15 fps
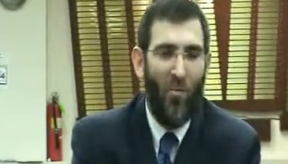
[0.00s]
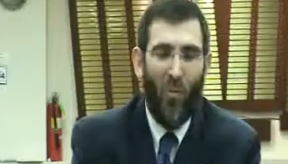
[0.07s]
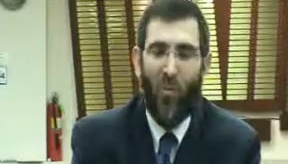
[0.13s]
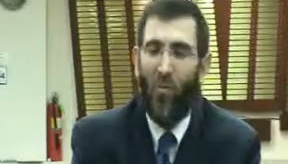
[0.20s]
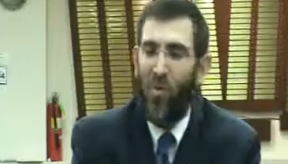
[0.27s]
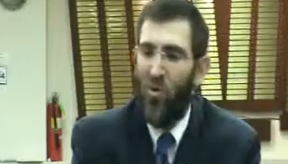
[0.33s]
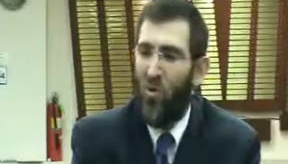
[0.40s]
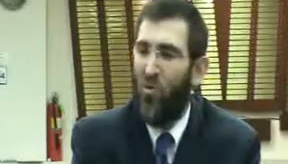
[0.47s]

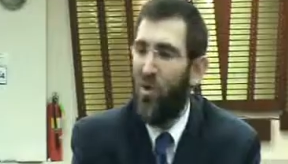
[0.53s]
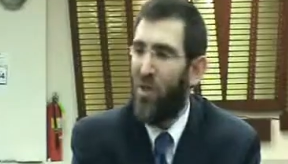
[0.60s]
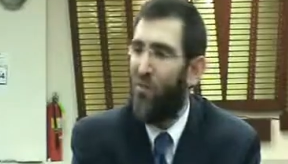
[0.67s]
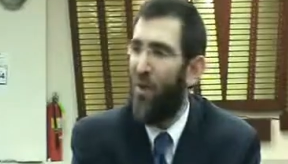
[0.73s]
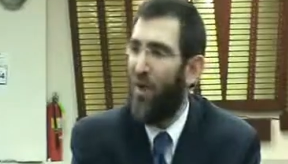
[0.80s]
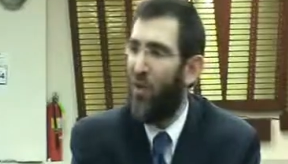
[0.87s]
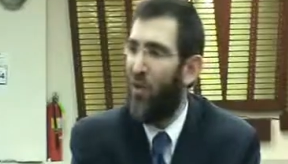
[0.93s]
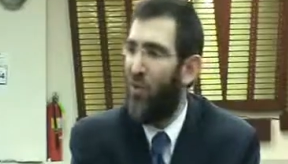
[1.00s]
What we do
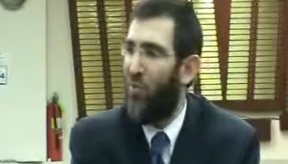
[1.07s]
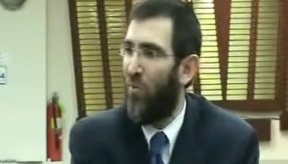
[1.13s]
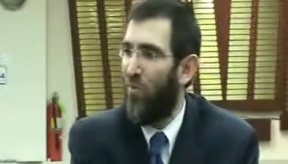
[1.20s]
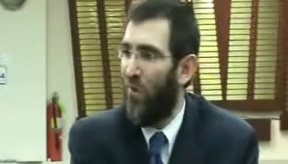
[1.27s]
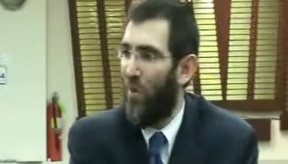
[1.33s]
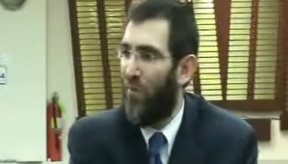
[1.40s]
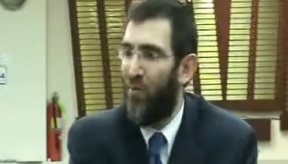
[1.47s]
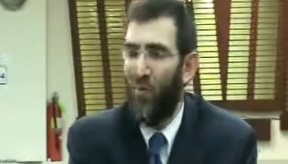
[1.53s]
respect a
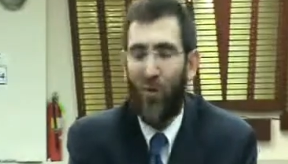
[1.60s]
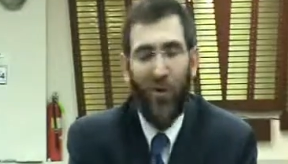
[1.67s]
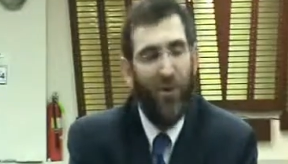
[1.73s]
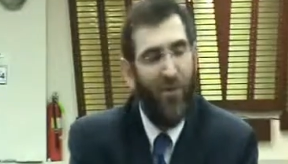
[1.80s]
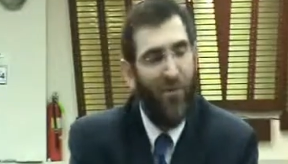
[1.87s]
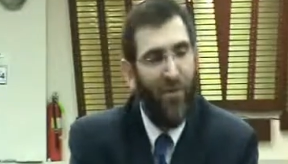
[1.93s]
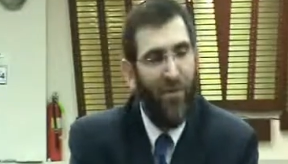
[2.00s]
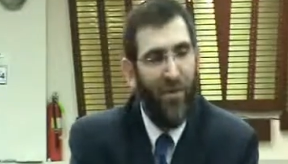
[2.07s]
human being
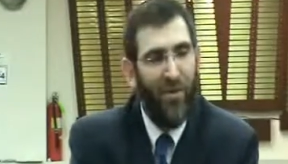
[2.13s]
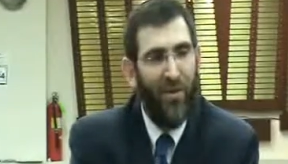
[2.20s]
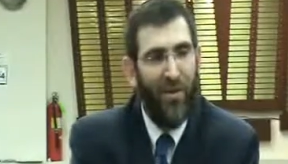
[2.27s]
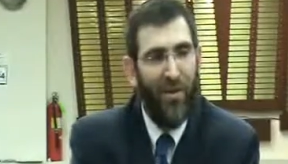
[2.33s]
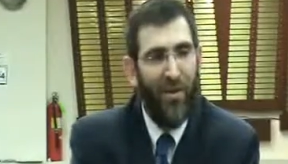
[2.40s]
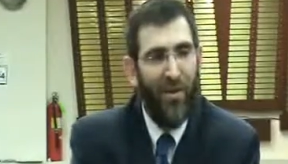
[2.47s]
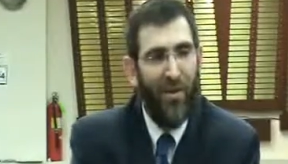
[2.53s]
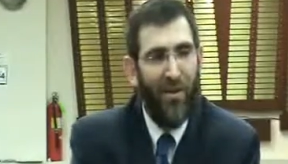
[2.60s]
for
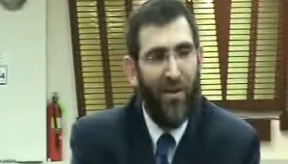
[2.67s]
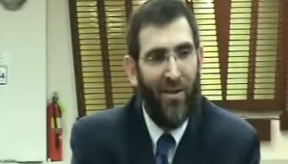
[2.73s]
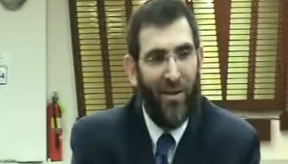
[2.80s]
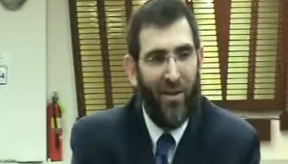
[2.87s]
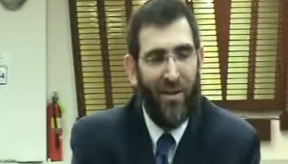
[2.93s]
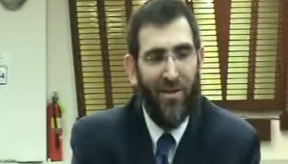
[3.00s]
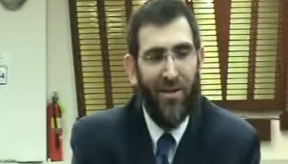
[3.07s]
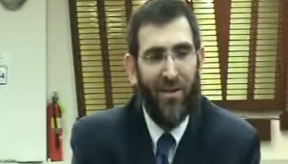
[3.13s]

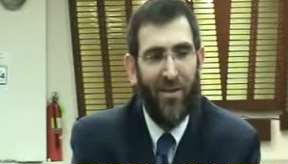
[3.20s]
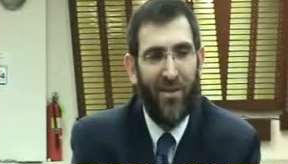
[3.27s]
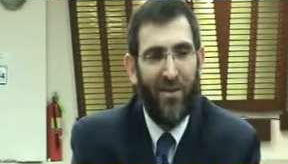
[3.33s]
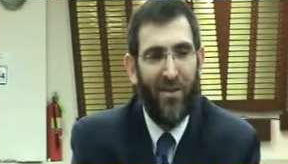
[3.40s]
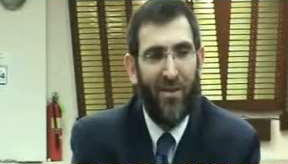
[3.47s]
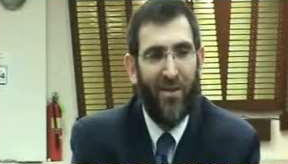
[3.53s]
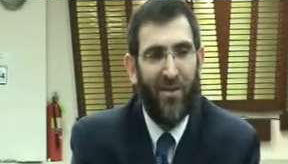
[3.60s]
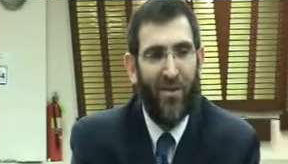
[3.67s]
is
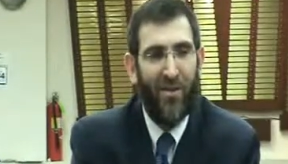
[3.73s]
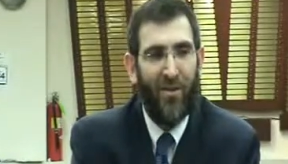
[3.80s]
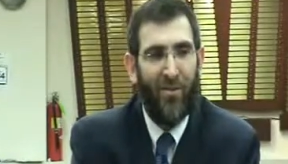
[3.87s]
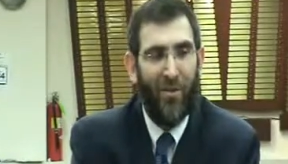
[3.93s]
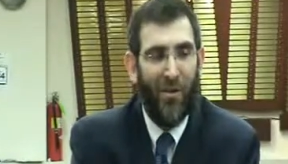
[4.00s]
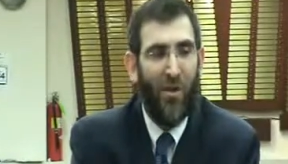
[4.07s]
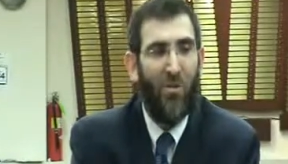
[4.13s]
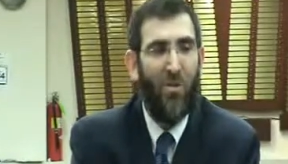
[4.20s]

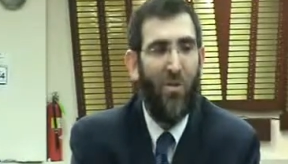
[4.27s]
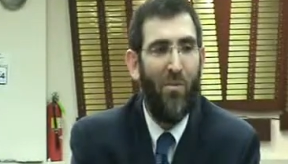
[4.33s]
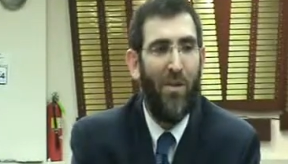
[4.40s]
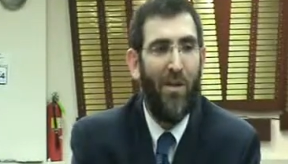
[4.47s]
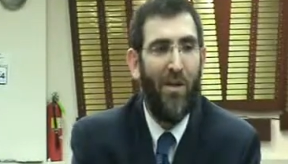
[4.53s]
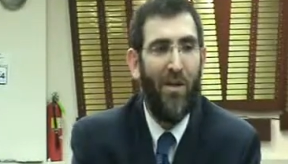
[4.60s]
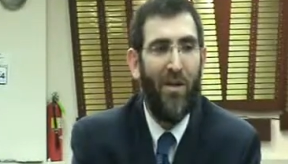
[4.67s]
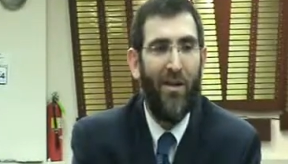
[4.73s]
when a human
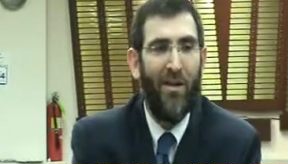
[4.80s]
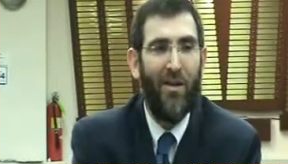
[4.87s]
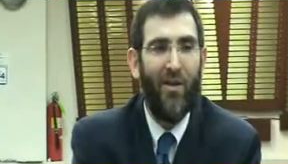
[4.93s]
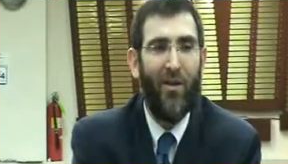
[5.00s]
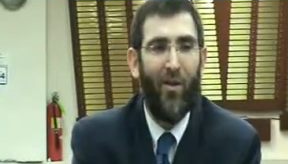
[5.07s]
being